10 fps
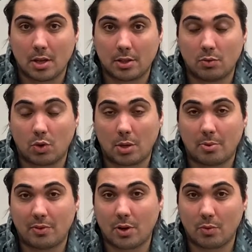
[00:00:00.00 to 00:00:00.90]
The
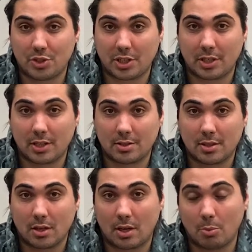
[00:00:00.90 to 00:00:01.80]
waterproof conversion kits
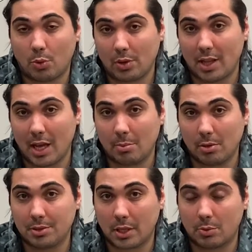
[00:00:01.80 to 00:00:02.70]
are more reliable
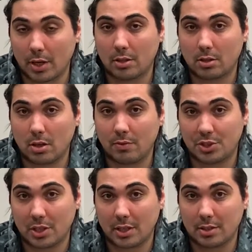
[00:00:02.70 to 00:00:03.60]
than regular
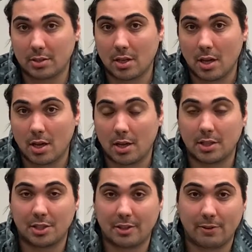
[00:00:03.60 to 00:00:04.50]
conversion kits in
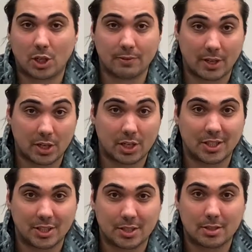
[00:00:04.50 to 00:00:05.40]
the difficult weather
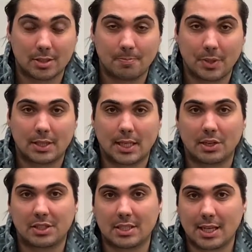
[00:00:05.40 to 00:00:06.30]
conditions. They
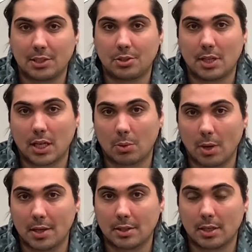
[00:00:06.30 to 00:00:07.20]
are designed to take a
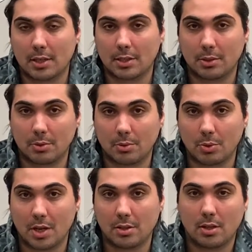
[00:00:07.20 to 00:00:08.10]
ride in the
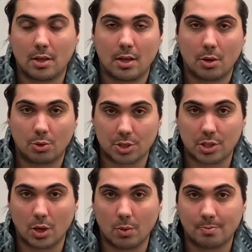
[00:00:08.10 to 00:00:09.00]
rain or
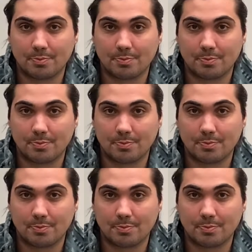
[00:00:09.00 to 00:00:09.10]
snow.